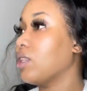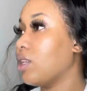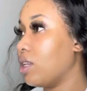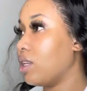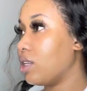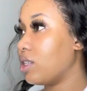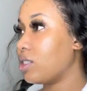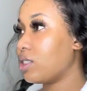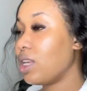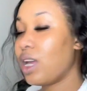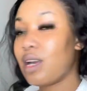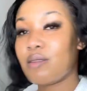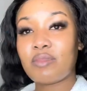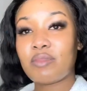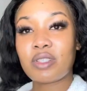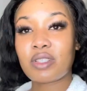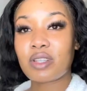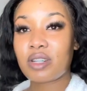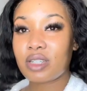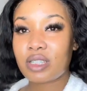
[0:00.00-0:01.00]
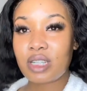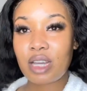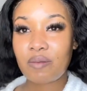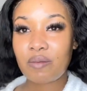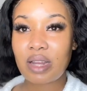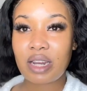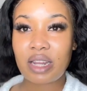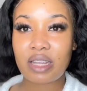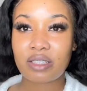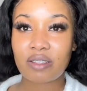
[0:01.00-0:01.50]
So yeah, I'm just gonna tie my
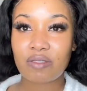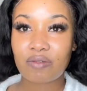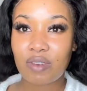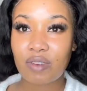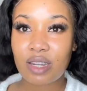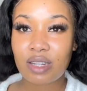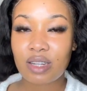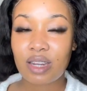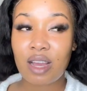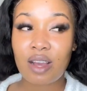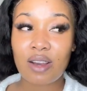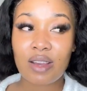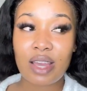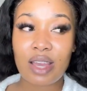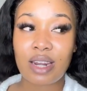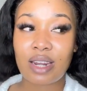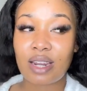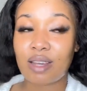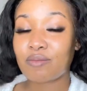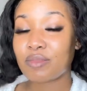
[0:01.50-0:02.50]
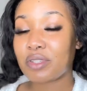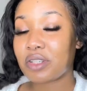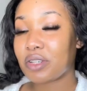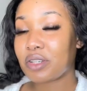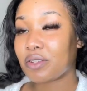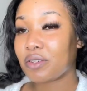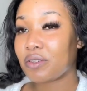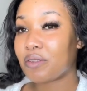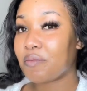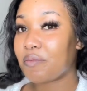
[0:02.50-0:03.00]
lace in front now and I'm gonna
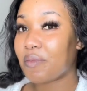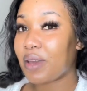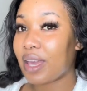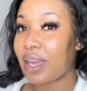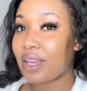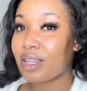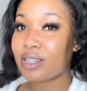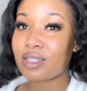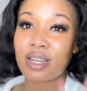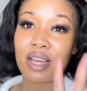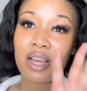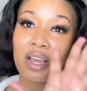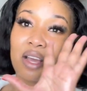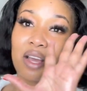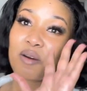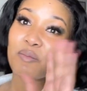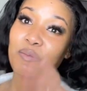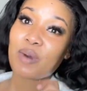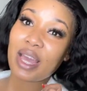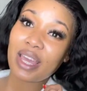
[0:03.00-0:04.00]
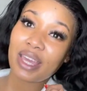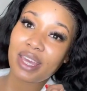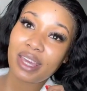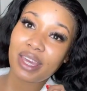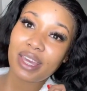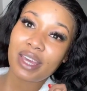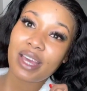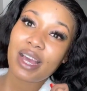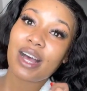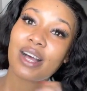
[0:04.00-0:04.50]
go to bed.
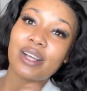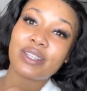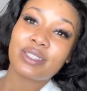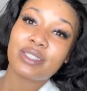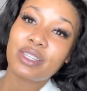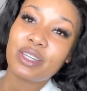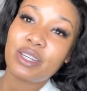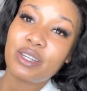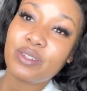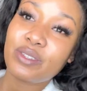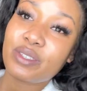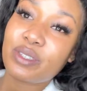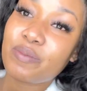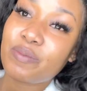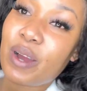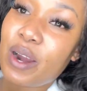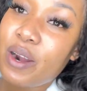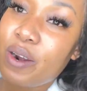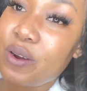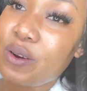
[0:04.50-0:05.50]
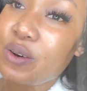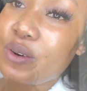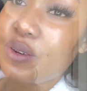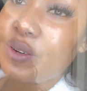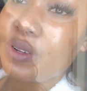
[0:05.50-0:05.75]
Bye, I'll see you tomorrow.